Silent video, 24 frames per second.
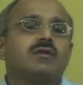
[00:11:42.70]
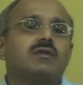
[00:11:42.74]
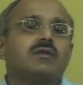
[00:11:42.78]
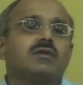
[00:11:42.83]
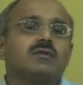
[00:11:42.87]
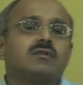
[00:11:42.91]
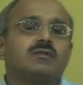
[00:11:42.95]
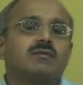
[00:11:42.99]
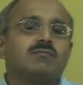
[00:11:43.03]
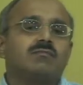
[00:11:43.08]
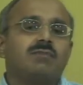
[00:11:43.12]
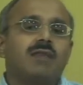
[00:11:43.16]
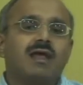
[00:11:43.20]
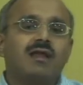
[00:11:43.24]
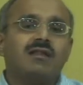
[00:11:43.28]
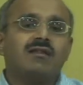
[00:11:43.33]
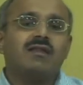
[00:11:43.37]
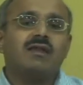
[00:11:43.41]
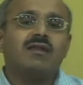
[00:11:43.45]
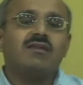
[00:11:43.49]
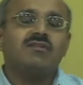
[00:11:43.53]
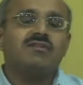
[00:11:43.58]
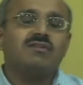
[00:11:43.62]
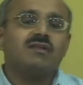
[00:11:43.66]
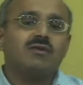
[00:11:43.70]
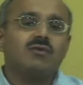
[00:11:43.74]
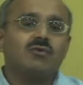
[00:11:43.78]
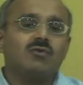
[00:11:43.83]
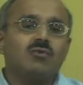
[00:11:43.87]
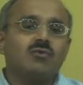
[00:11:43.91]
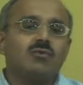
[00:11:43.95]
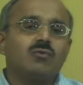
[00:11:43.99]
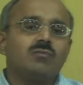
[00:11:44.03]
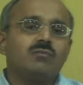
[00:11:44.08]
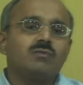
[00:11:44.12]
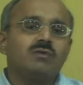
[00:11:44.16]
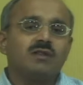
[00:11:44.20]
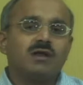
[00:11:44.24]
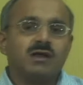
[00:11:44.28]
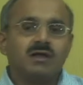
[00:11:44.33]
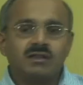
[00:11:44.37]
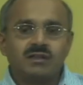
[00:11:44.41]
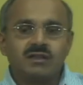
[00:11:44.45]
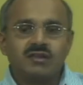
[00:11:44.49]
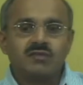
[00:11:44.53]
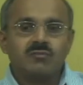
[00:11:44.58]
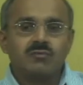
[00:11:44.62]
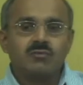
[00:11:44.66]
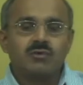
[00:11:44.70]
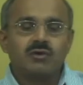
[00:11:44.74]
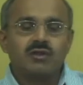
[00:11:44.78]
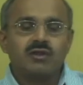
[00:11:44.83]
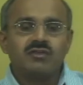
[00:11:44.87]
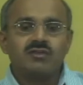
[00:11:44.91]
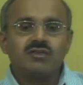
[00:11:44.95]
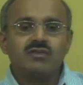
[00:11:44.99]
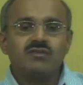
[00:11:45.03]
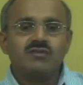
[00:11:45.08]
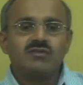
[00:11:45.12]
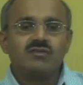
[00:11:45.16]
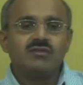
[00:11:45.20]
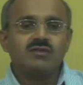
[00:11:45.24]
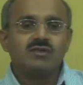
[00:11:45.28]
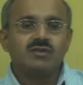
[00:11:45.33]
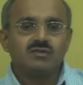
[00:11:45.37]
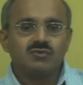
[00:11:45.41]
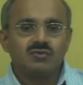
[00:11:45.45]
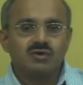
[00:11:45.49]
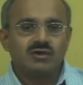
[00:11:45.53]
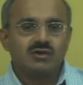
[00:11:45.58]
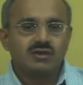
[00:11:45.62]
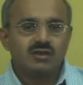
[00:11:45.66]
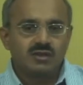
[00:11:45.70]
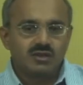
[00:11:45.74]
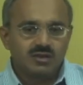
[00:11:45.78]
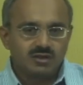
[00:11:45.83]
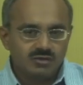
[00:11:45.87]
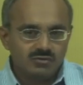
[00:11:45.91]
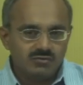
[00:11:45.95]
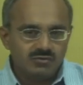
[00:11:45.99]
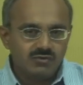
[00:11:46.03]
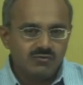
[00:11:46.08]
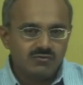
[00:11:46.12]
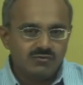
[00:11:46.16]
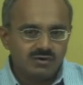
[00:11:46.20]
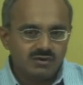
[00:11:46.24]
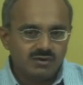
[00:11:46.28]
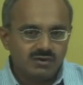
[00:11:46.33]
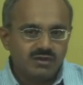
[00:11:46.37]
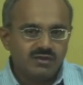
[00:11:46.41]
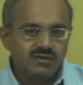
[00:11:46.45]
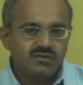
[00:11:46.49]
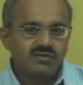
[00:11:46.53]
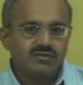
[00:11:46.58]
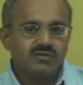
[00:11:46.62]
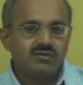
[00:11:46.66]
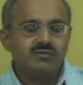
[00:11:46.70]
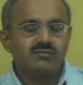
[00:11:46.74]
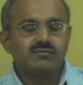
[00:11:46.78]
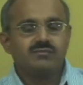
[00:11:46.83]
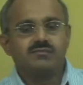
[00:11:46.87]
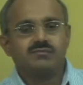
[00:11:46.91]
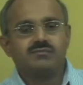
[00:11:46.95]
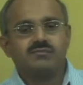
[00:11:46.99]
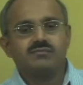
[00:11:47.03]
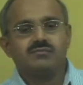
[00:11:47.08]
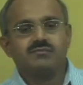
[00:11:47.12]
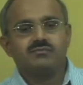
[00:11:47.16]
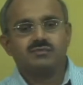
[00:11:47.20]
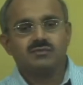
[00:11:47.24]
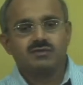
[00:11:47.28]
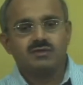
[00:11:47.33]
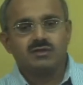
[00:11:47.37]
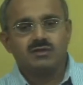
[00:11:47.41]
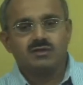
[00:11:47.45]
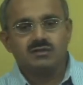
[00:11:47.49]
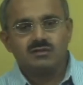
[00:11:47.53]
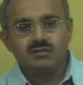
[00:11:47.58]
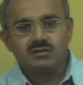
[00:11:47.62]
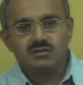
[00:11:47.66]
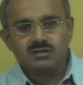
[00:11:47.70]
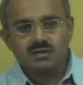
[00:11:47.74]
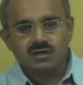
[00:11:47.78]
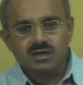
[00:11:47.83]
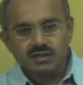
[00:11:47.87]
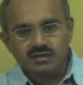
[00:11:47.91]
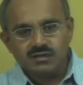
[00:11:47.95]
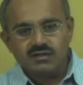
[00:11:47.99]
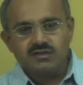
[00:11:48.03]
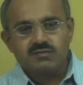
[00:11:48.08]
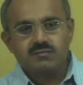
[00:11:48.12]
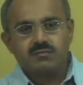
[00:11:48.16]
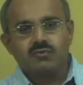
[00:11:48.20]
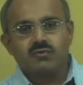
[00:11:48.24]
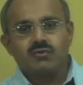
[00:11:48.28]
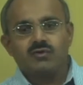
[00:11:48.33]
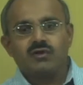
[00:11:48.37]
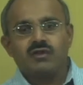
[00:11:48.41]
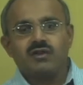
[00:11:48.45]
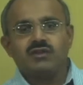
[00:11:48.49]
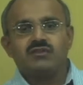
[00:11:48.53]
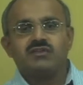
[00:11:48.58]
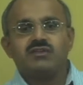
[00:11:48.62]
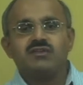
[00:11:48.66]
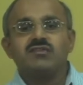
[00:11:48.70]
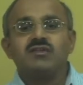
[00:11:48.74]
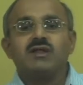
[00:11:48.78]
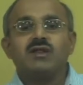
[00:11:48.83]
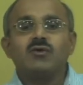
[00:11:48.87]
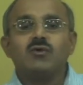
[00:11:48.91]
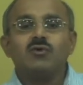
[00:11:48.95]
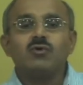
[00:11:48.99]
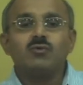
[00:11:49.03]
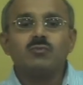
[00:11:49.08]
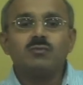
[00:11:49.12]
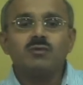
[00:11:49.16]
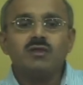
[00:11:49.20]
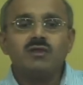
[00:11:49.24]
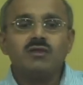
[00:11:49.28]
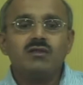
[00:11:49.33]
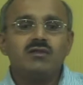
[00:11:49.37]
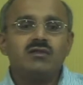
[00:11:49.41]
The black lines are going to be the unexplored edges. So, at every vertex the unexplored edges are going to be